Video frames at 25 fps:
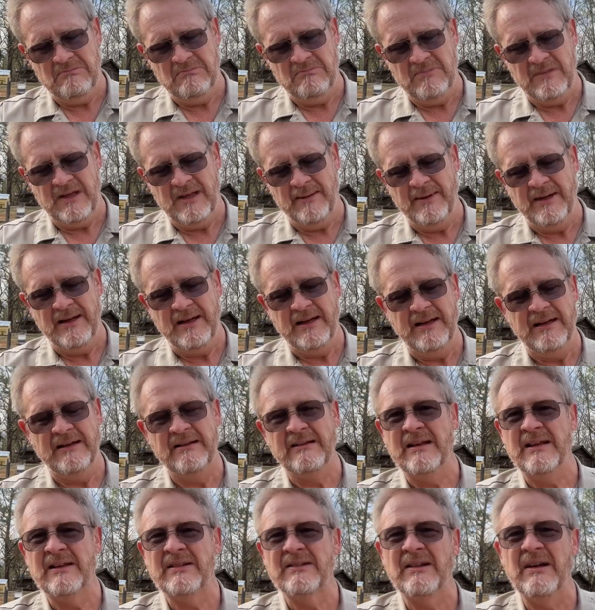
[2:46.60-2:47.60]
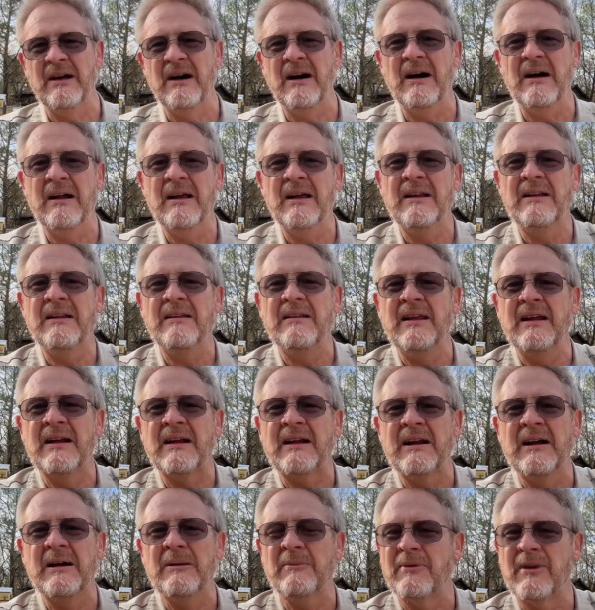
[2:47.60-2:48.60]
I mean, it
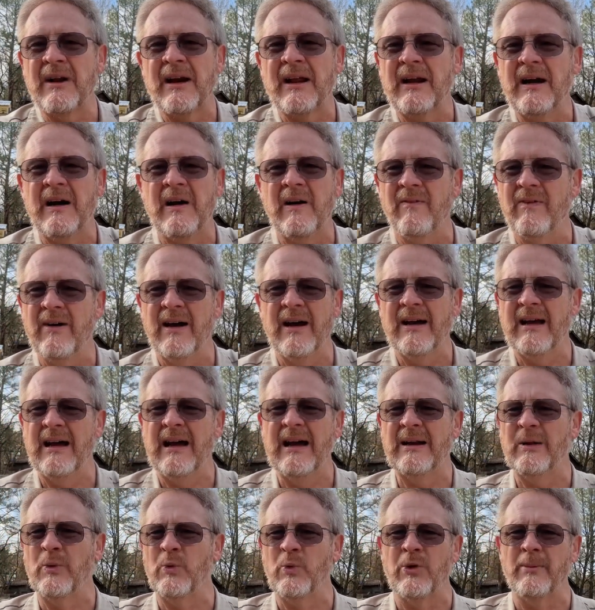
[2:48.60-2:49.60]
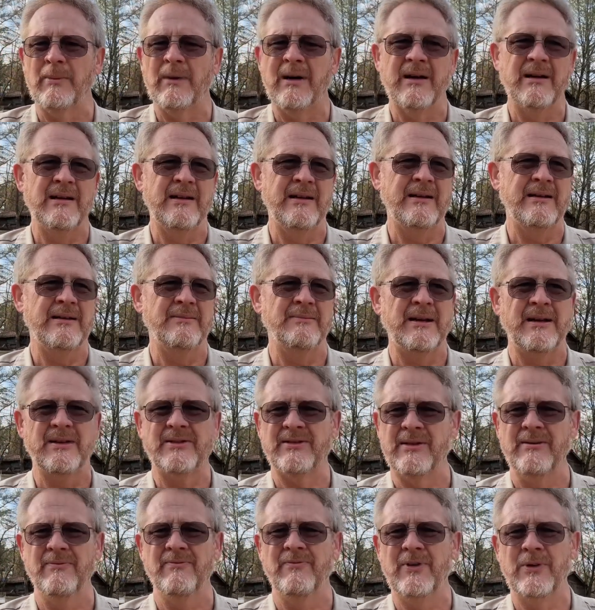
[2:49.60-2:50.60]
comes right off. I don't worry about cleaning them. Now,
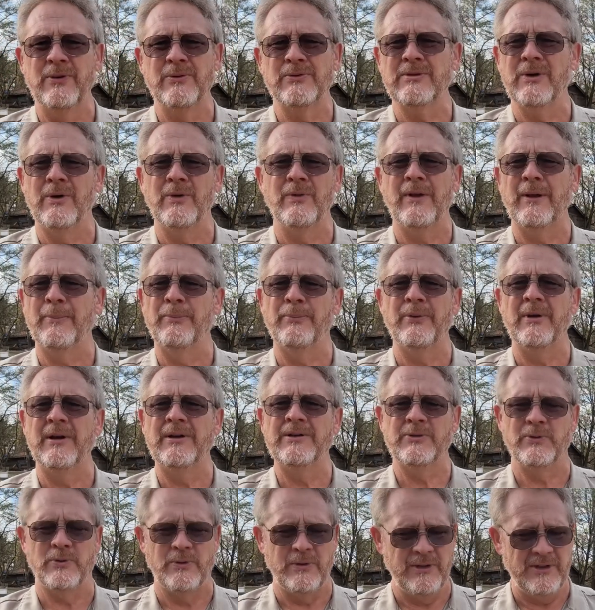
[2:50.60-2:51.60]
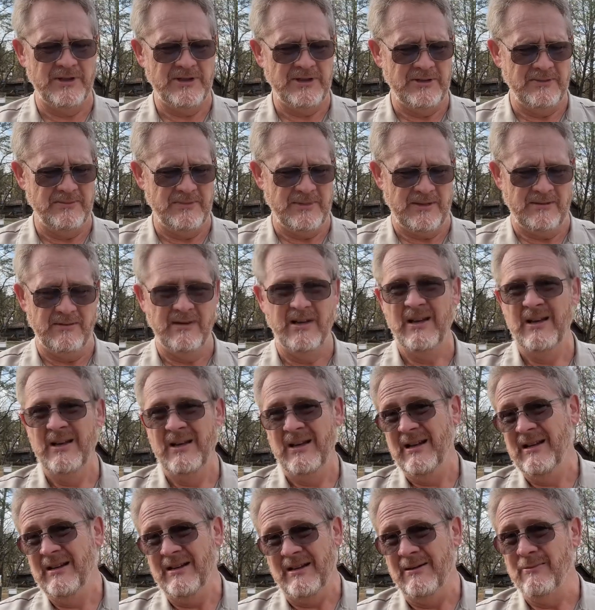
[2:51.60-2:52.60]
some folks, they pressure wash them. And
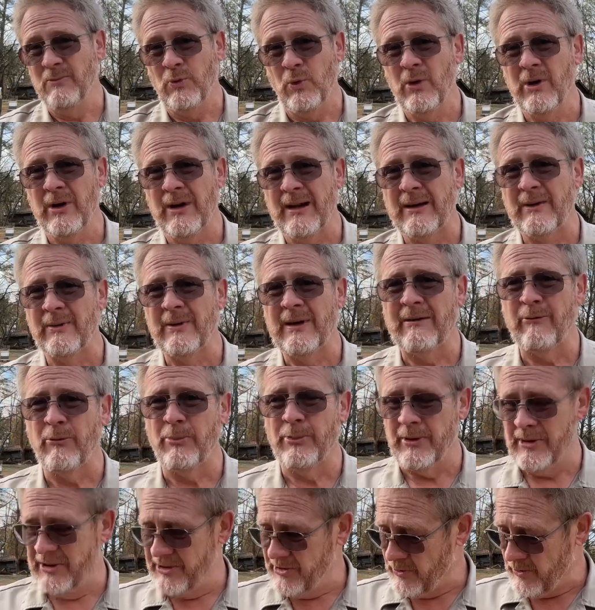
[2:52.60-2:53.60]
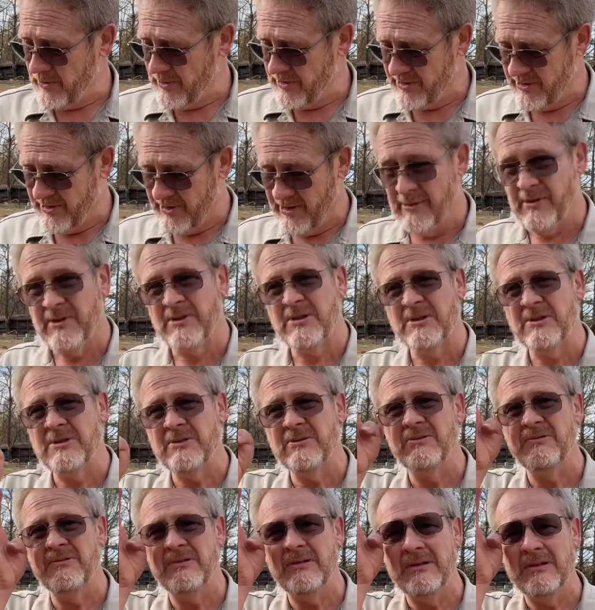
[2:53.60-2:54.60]
number one, I don't have a pressure washer. Number
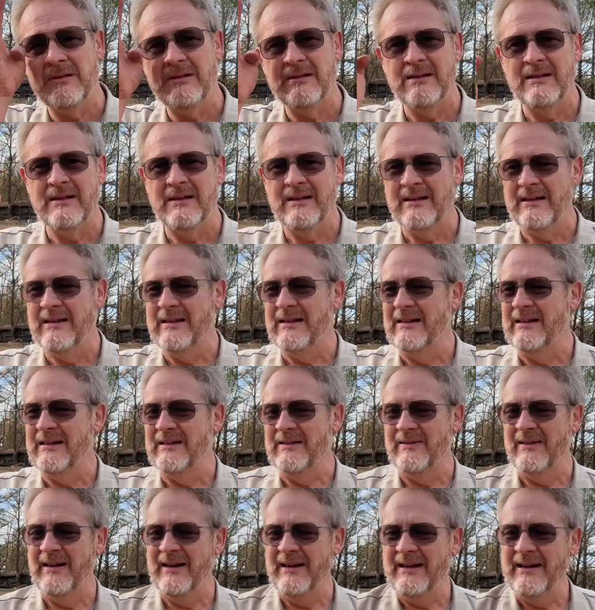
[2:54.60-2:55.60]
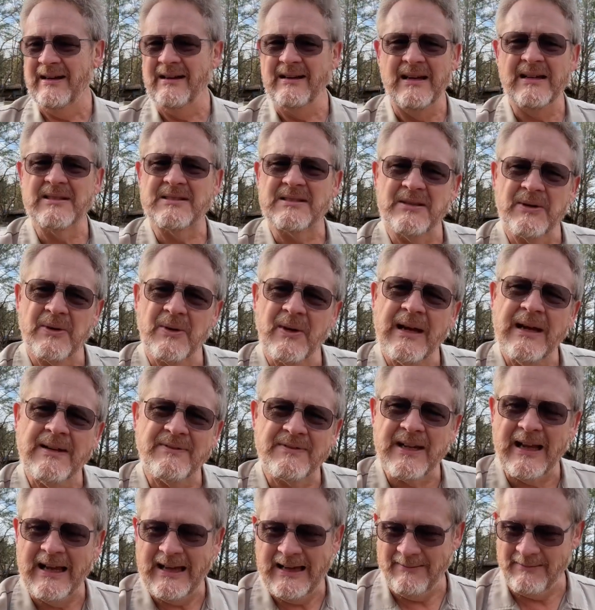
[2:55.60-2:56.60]
two, right now, I still don't have
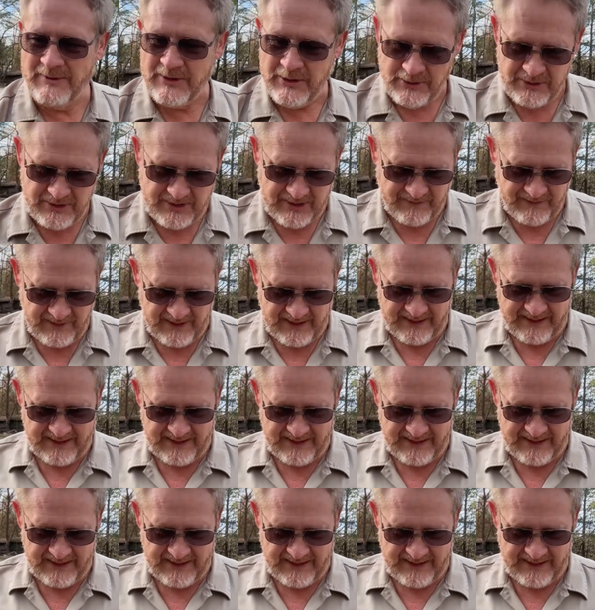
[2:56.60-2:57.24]
time to do stuff like